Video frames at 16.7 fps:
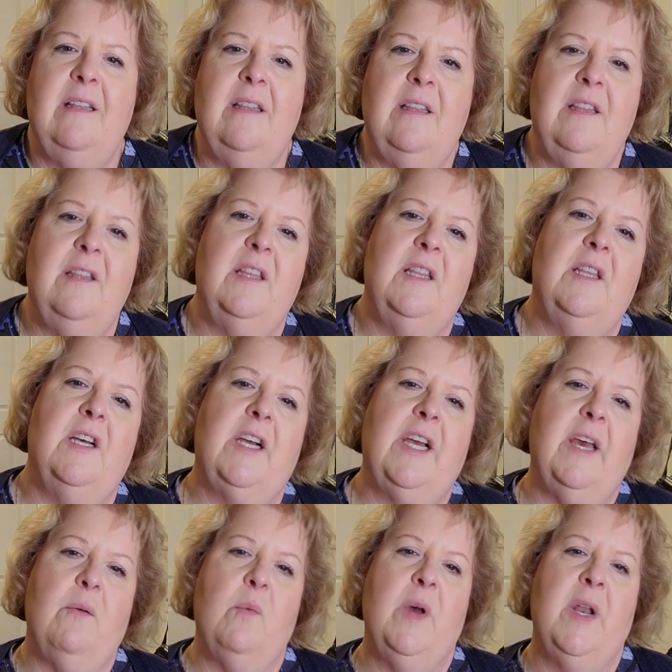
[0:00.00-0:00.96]

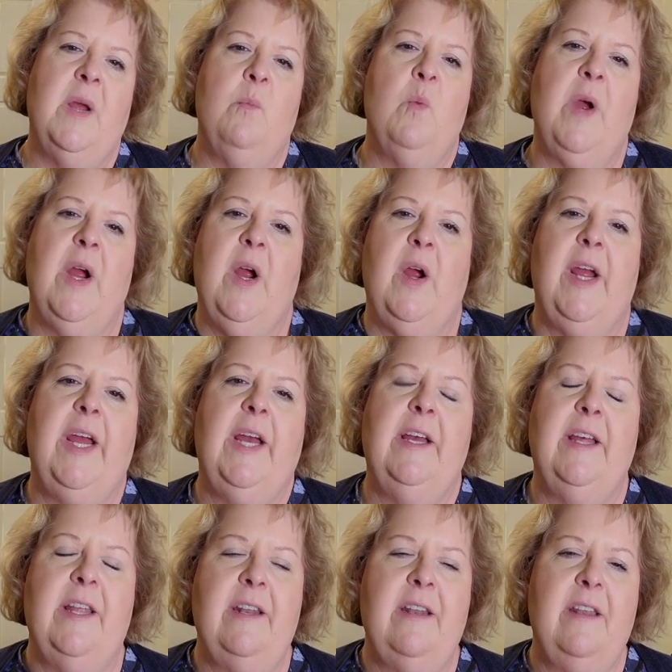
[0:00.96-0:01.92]
look at what I'm
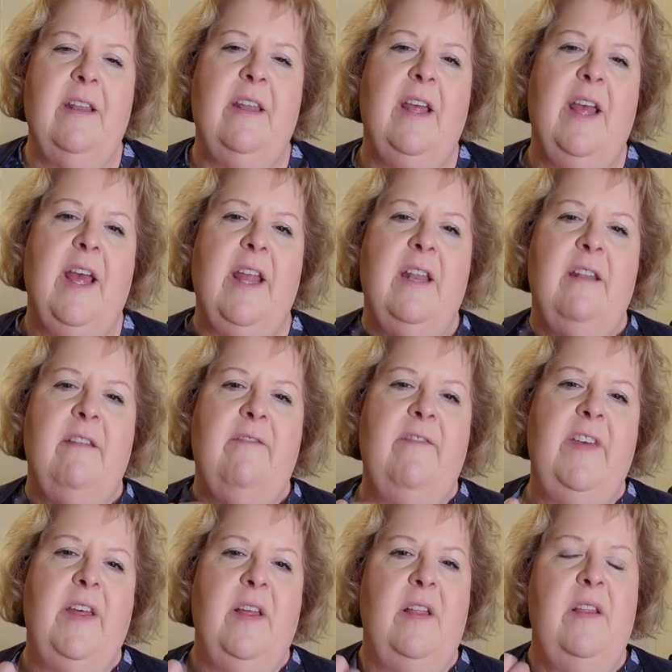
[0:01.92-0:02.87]
wearing and
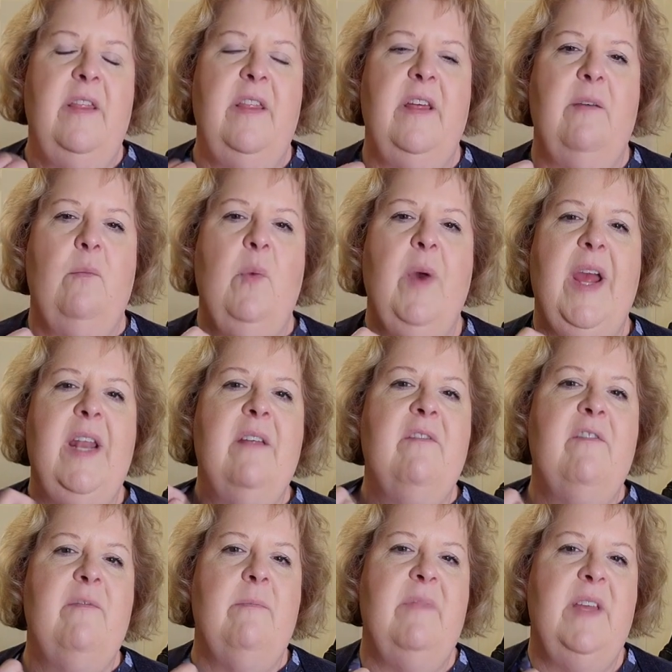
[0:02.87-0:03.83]
feel the weight
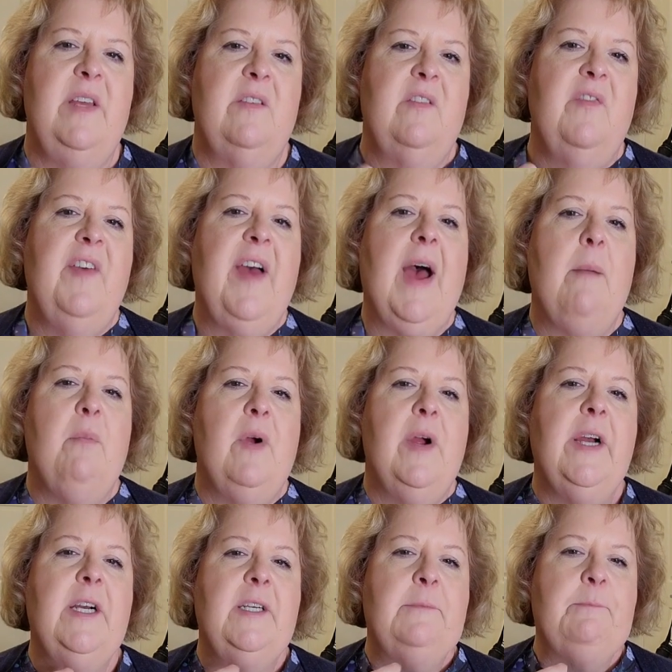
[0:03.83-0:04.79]
of this
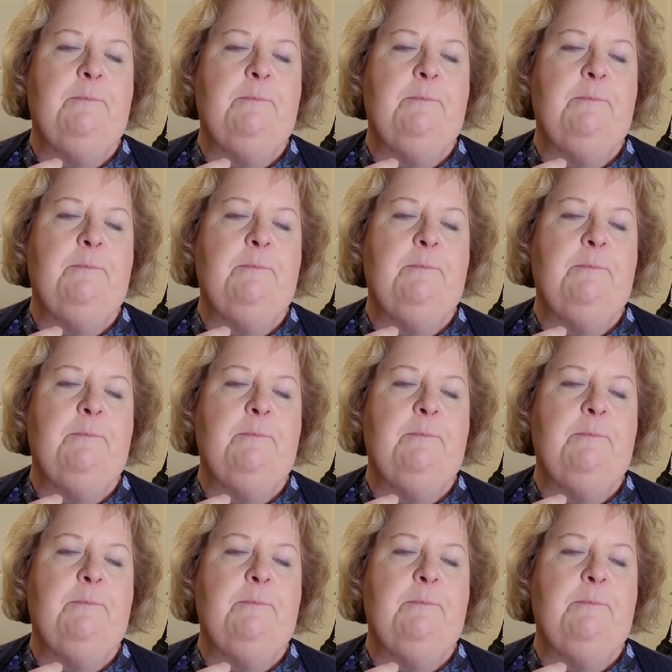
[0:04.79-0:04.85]
fabric